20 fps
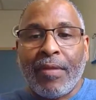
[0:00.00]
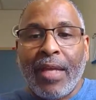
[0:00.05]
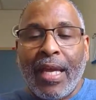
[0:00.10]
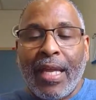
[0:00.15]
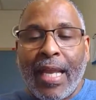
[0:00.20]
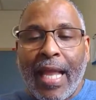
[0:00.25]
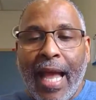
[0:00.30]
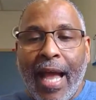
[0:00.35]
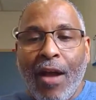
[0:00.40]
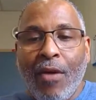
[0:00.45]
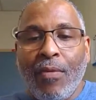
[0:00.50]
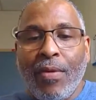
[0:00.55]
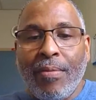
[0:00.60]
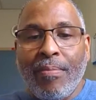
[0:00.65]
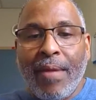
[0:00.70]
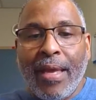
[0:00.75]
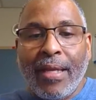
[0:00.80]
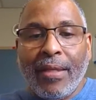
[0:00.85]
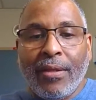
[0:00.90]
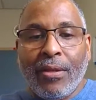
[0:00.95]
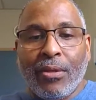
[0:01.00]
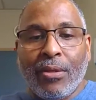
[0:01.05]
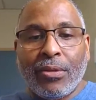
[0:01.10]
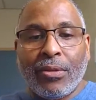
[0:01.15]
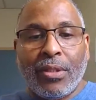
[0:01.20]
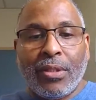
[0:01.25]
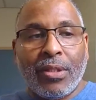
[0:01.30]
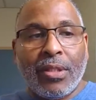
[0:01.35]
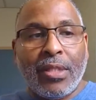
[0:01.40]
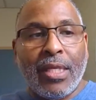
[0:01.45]
And how we make
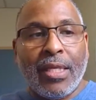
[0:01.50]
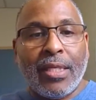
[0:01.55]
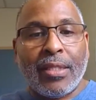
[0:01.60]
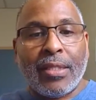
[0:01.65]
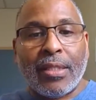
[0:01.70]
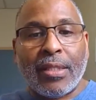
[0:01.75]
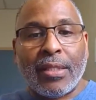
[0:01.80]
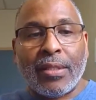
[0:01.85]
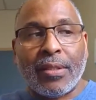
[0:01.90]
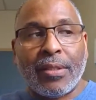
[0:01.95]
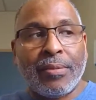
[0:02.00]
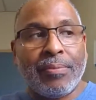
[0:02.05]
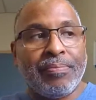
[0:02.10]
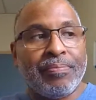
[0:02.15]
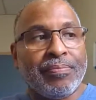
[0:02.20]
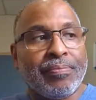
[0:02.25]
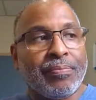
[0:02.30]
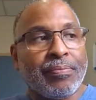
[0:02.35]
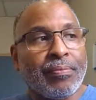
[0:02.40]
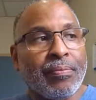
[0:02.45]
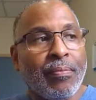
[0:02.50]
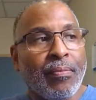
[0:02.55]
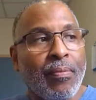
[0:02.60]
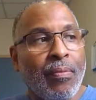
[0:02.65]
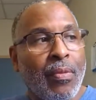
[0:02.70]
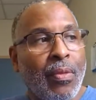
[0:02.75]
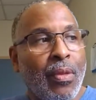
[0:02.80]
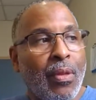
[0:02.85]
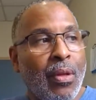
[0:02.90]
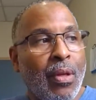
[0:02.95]
those decisions
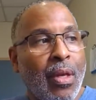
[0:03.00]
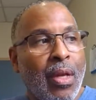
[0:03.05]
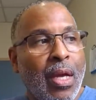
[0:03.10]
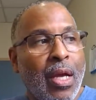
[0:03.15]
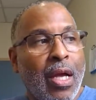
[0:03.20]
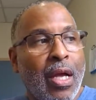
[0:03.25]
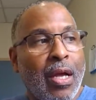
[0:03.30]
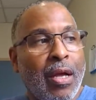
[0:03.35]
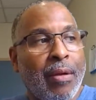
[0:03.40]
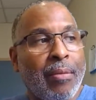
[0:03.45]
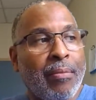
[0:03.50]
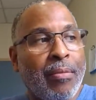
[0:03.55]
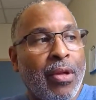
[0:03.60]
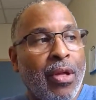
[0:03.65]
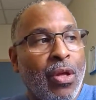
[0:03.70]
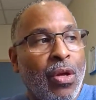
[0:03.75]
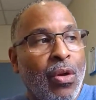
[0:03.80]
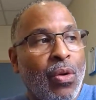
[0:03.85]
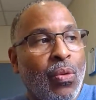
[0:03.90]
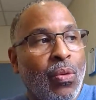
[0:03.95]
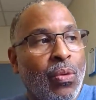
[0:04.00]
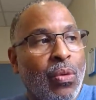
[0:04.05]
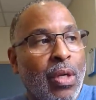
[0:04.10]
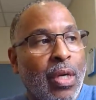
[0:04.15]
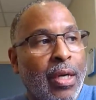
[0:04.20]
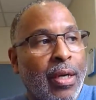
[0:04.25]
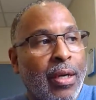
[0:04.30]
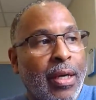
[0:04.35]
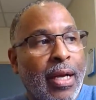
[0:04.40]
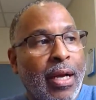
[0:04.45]

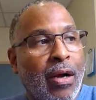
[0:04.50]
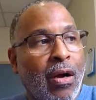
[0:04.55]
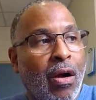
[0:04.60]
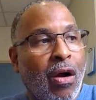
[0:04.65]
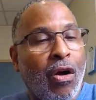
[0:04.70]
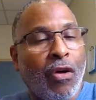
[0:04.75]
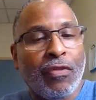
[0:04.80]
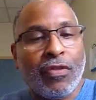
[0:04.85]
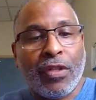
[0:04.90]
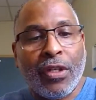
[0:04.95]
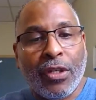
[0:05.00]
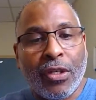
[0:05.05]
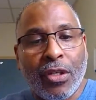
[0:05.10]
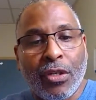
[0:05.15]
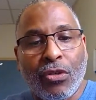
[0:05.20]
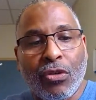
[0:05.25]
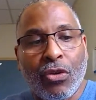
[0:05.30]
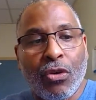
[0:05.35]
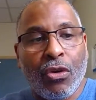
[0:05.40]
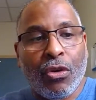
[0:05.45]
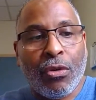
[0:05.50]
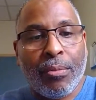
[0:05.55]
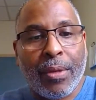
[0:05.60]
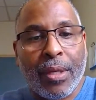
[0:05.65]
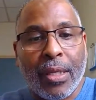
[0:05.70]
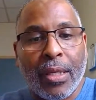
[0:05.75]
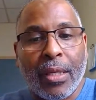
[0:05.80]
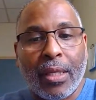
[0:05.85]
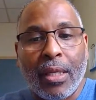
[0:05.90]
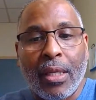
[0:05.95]
often
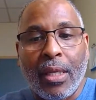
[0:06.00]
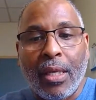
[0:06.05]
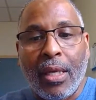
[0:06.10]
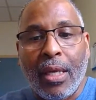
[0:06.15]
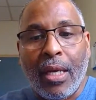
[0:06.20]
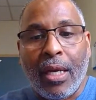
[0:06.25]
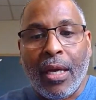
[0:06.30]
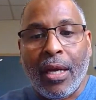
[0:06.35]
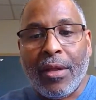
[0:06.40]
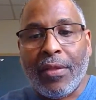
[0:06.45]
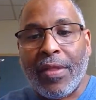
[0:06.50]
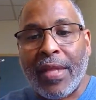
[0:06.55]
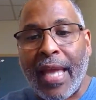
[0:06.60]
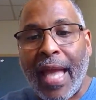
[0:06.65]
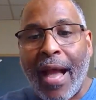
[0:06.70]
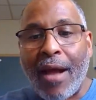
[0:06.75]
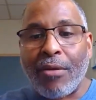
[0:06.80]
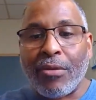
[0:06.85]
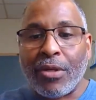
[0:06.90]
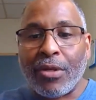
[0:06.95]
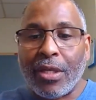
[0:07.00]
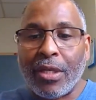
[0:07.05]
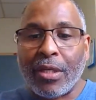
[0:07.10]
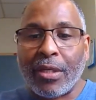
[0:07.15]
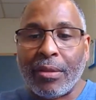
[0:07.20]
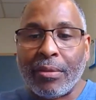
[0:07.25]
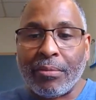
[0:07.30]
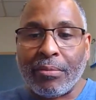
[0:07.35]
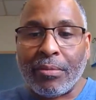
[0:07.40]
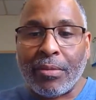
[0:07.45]
determine the
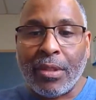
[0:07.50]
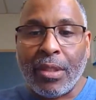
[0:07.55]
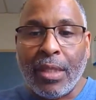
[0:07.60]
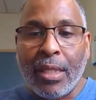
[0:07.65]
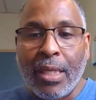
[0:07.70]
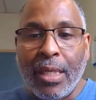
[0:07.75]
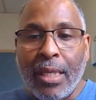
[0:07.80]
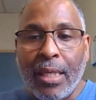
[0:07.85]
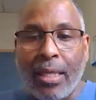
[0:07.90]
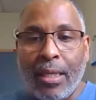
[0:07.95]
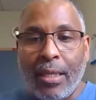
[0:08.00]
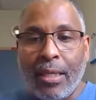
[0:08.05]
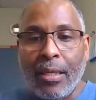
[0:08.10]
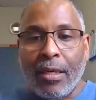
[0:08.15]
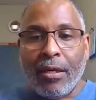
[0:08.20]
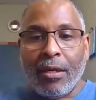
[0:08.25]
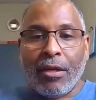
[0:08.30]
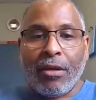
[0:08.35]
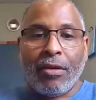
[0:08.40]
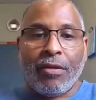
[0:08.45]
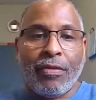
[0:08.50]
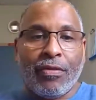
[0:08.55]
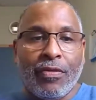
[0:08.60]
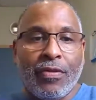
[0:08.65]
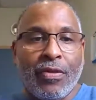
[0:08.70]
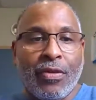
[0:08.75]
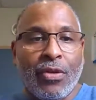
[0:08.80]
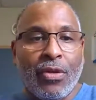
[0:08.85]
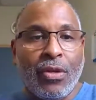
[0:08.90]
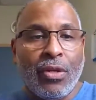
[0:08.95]
outcome of
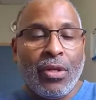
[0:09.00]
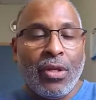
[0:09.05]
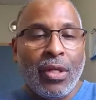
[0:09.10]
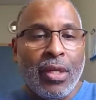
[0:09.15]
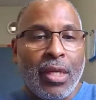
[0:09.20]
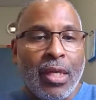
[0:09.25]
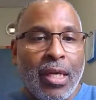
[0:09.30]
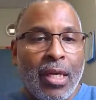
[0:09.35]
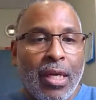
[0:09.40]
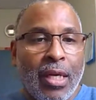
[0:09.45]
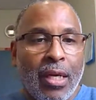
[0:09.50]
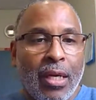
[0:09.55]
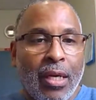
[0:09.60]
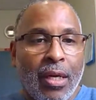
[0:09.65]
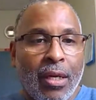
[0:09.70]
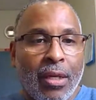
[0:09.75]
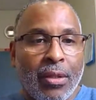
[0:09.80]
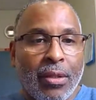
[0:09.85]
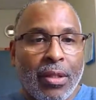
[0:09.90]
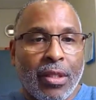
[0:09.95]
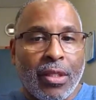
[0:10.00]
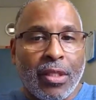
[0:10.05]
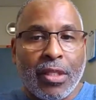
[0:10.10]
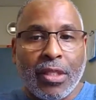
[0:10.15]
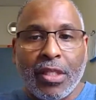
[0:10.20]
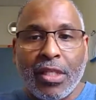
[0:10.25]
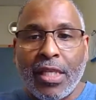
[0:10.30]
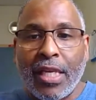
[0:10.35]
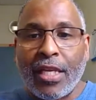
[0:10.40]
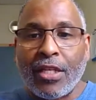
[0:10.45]
the
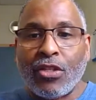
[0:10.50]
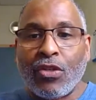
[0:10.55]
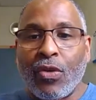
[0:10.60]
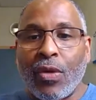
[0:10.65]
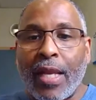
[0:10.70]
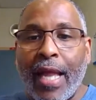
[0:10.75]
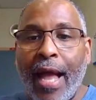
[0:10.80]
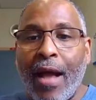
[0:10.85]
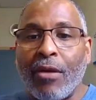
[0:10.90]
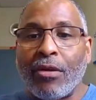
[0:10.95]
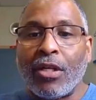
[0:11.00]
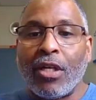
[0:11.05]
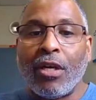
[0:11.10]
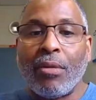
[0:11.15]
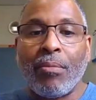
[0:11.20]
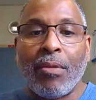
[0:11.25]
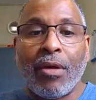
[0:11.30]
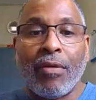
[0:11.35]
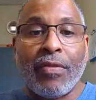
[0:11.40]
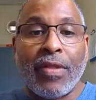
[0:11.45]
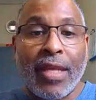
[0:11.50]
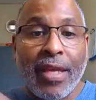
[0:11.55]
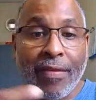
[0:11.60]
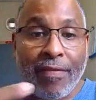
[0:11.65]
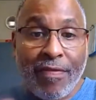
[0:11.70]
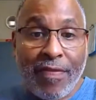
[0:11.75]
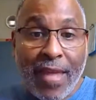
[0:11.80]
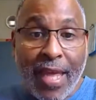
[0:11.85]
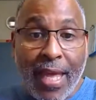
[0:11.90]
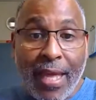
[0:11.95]
decision or the outcome of the
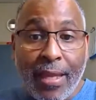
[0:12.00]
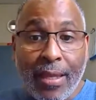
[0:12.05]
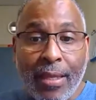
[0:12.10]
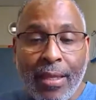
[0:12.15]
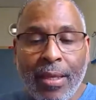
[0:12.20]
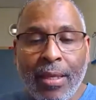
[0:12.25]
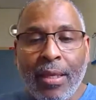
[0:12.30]
event.